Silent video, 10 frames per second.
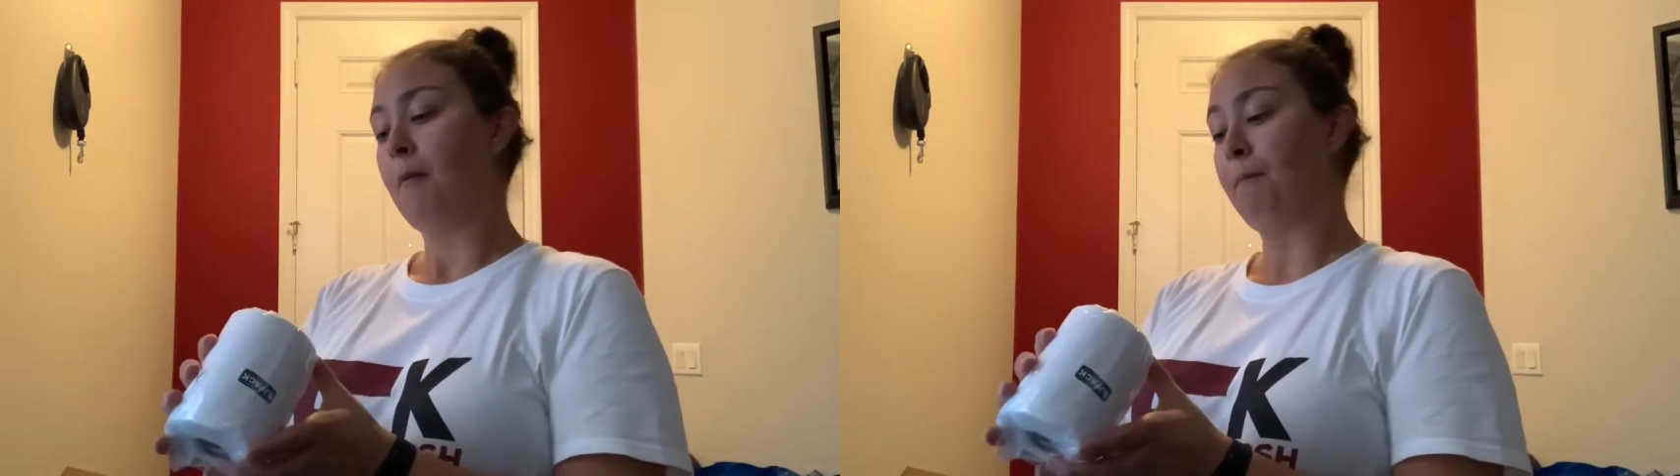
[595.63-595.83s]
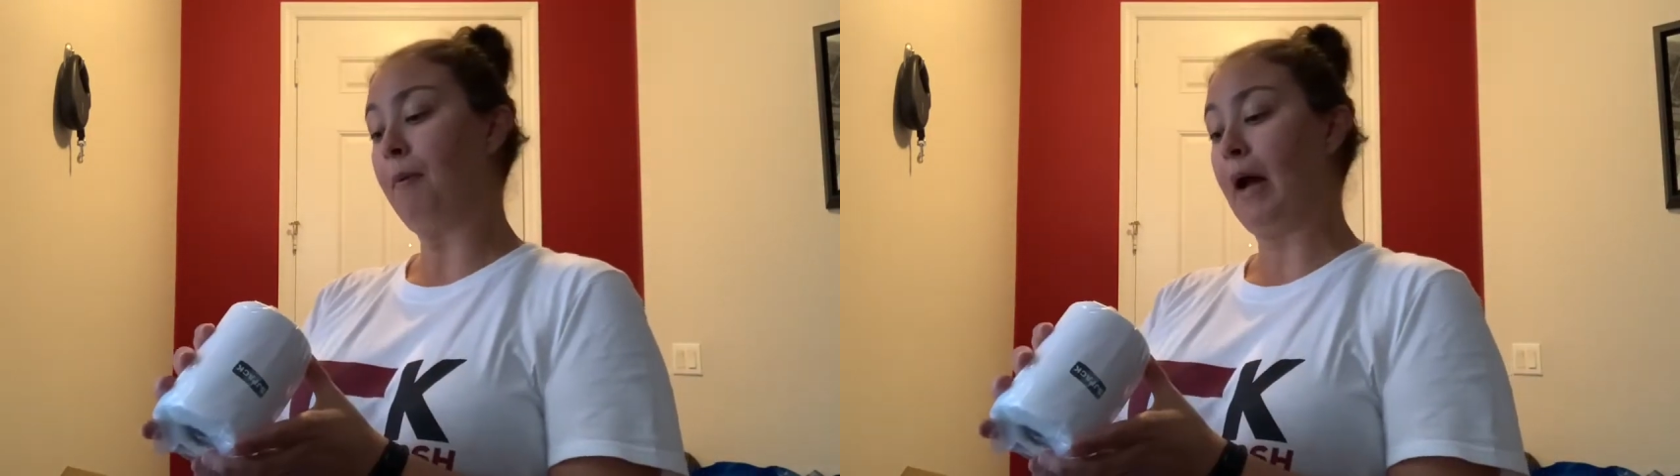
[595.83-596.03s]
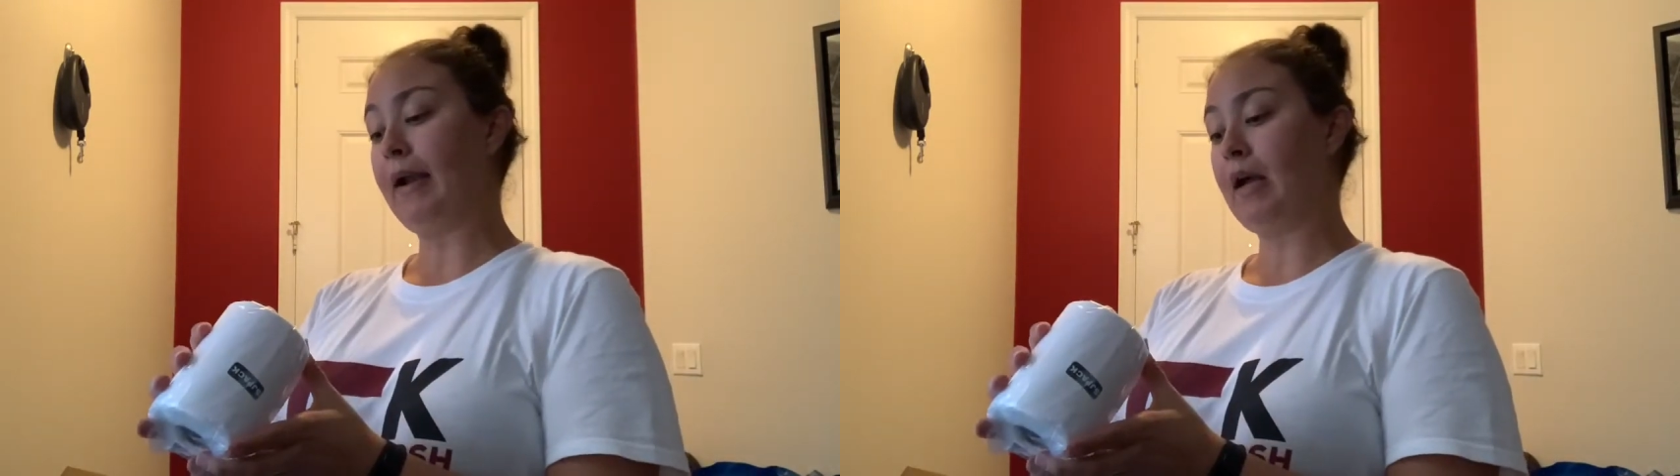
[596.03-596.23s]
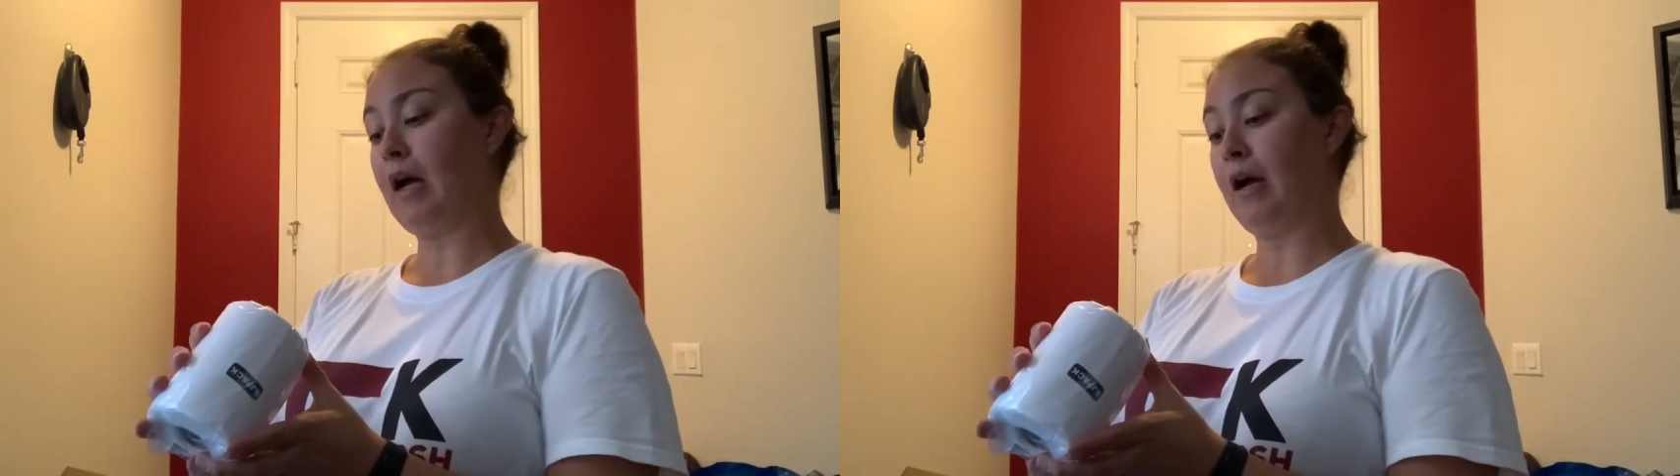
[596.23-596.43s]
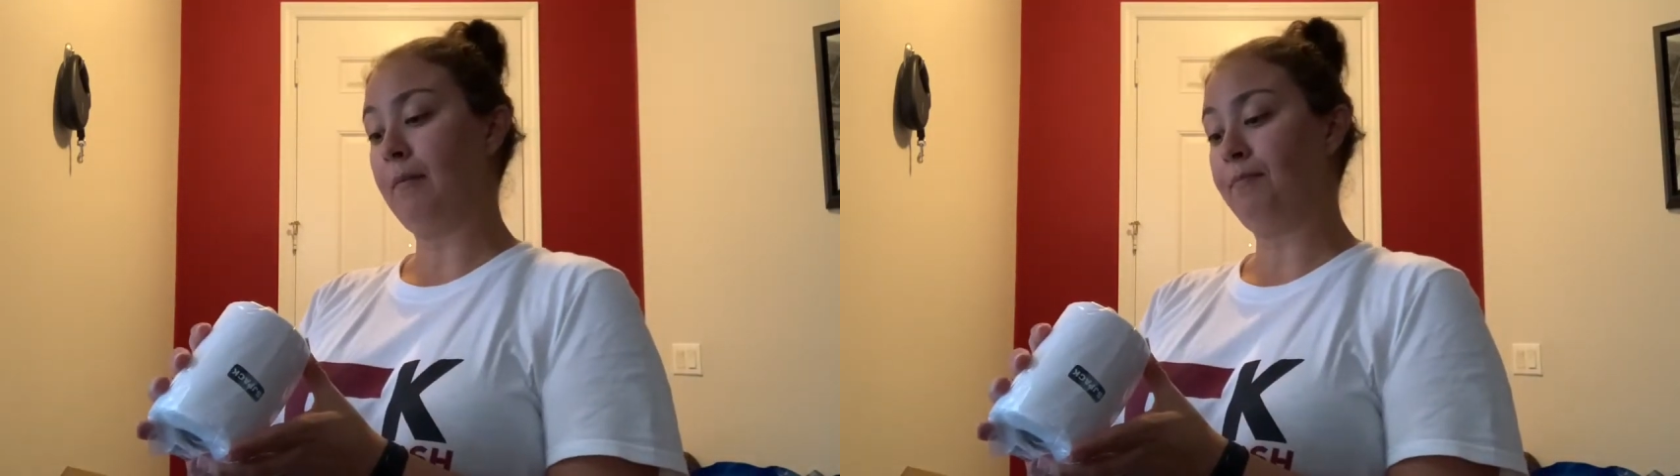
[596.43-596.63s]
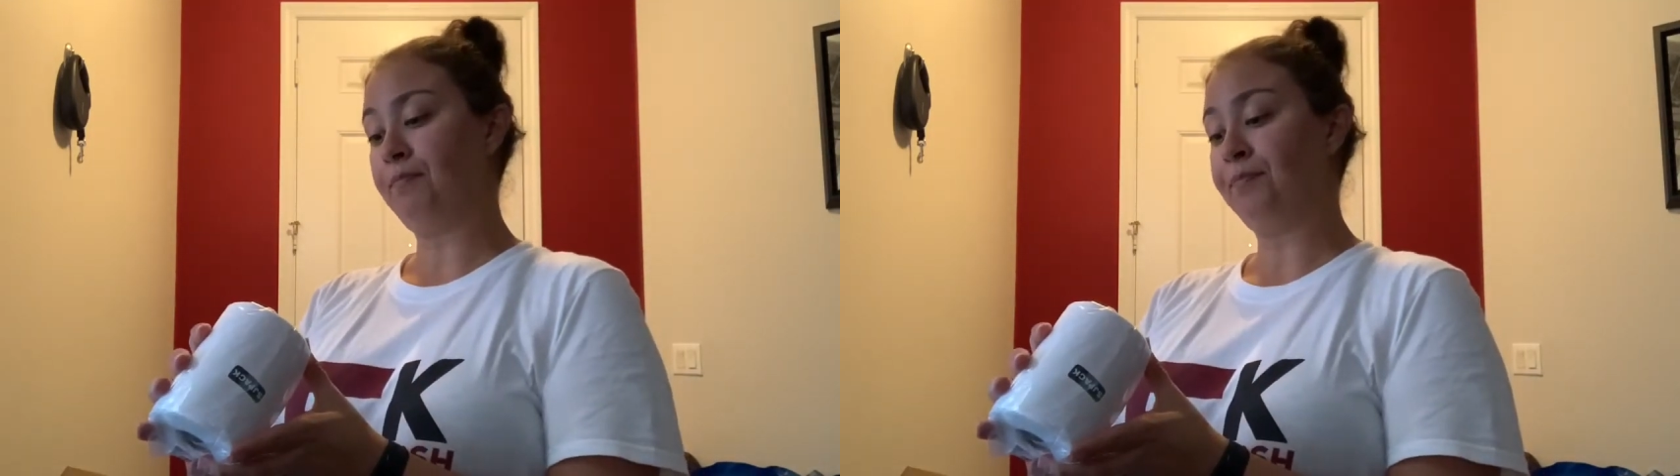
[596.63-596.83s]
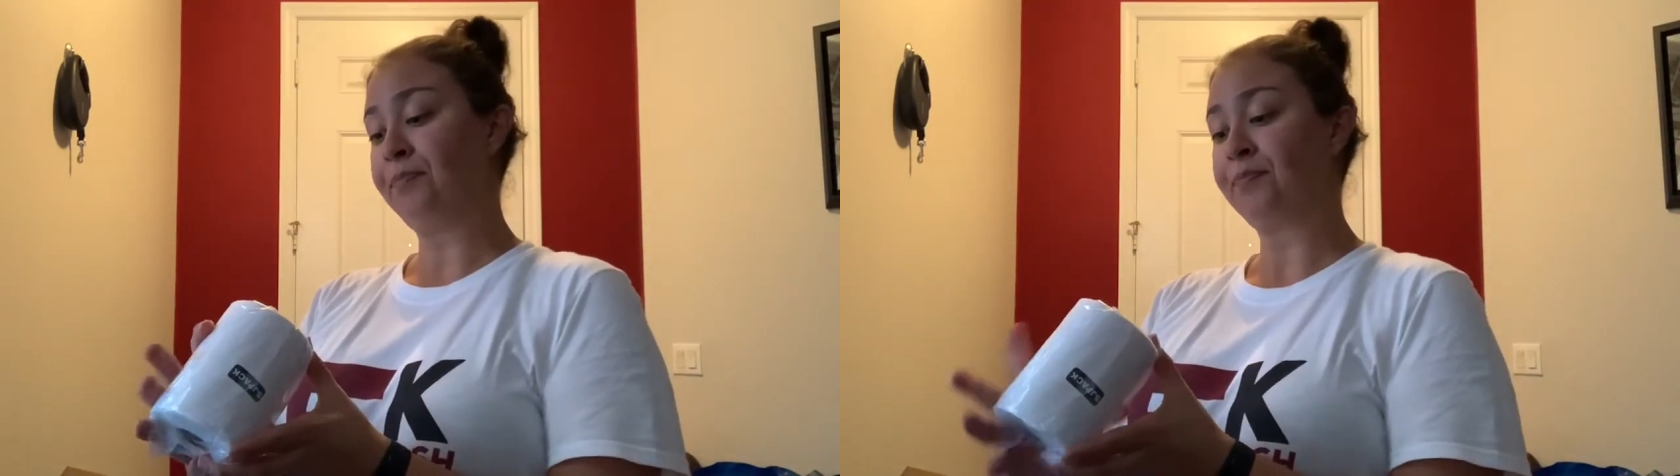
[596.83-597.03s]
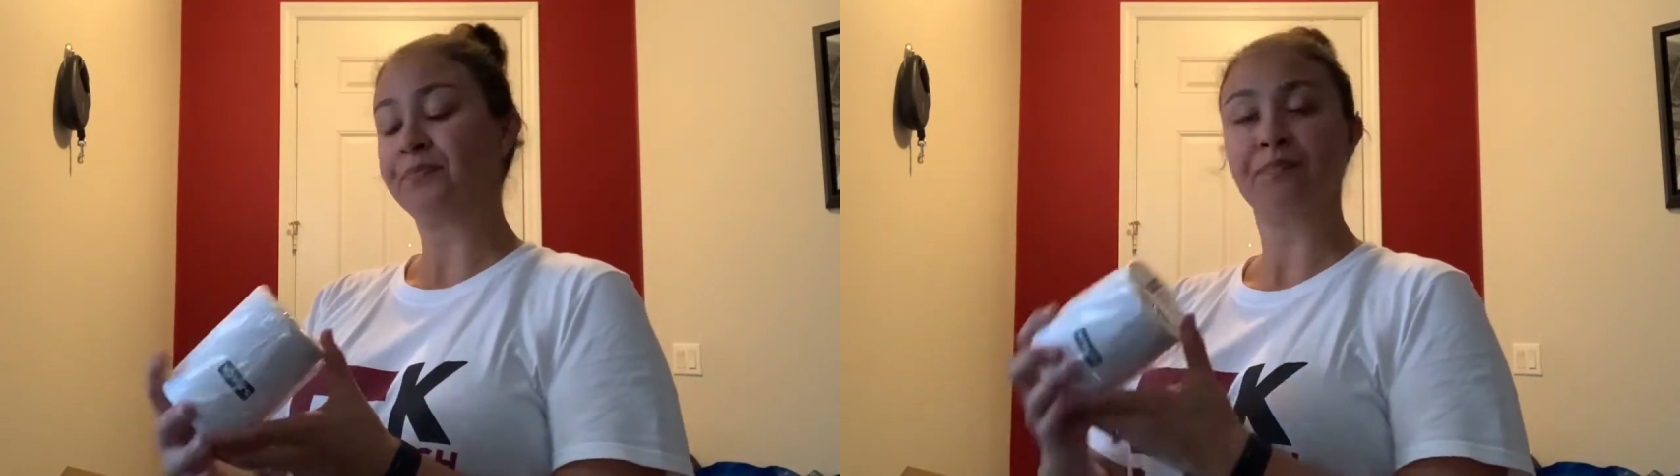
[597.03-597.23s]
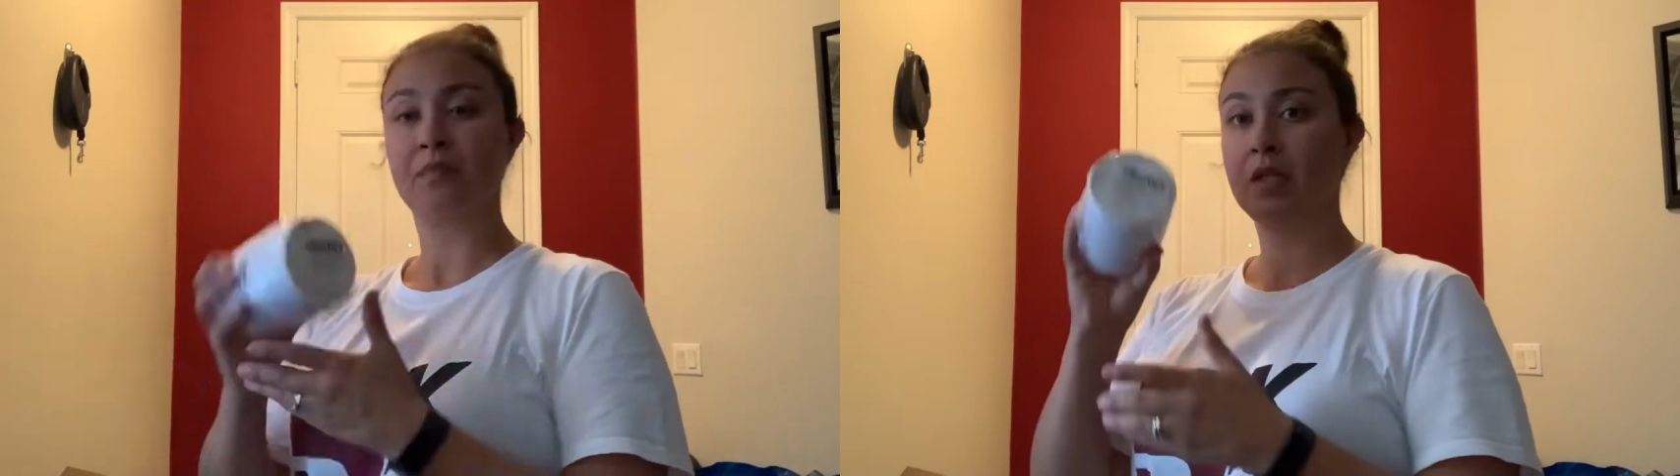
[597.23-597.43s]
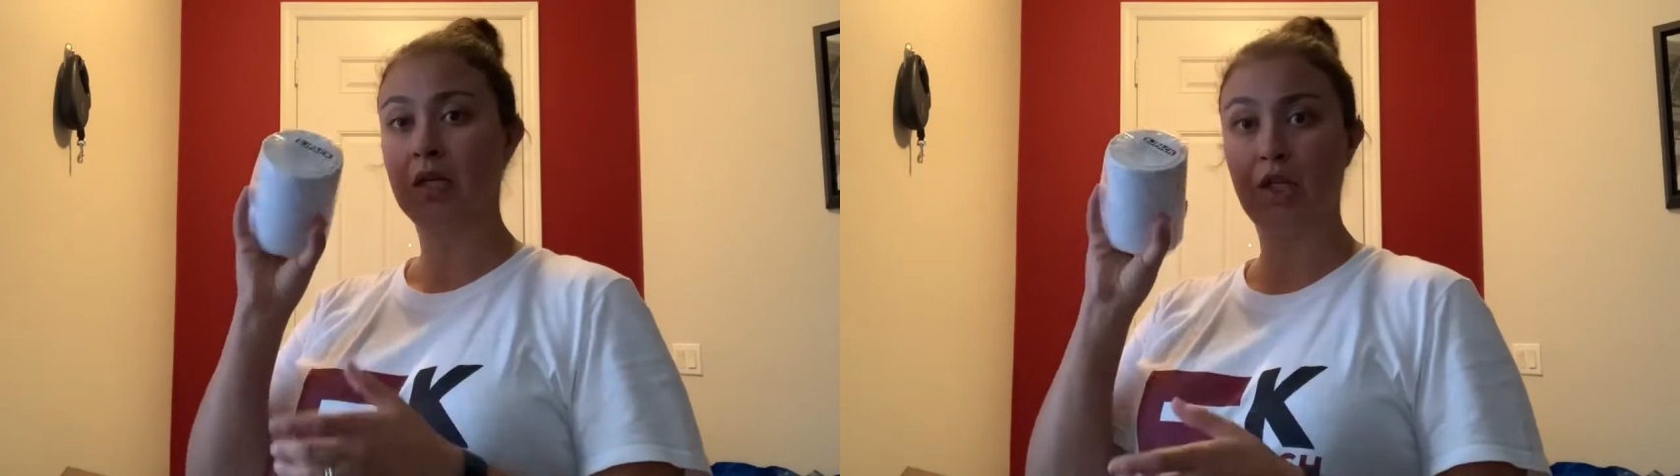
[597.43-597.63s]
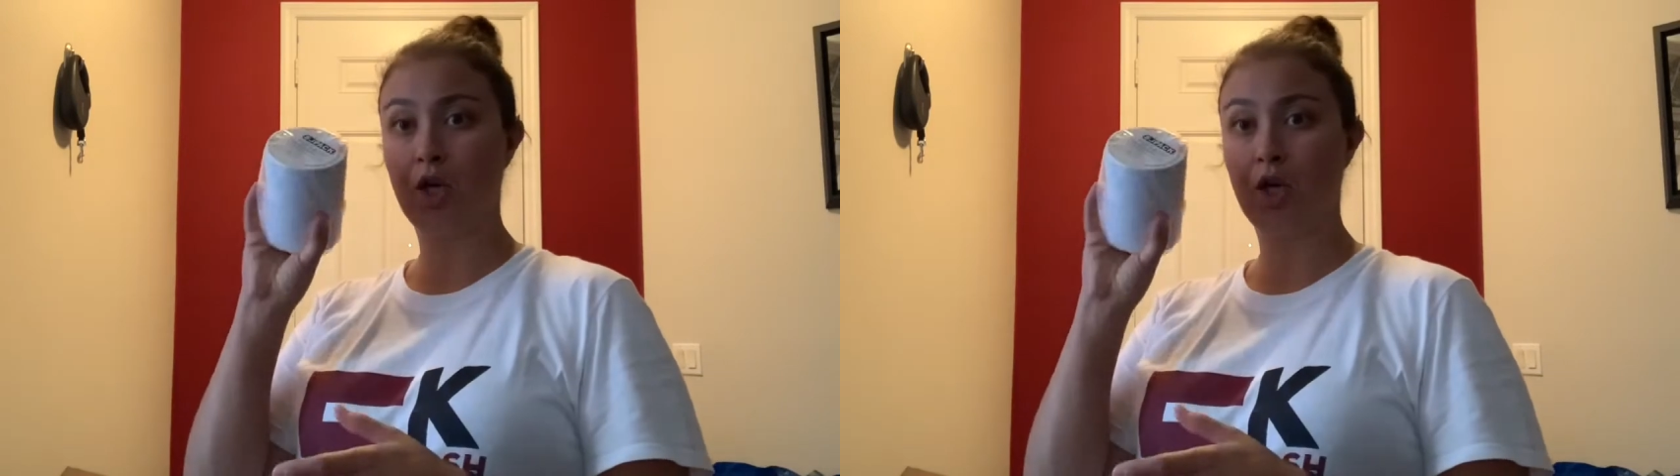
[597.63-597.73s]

But, um, you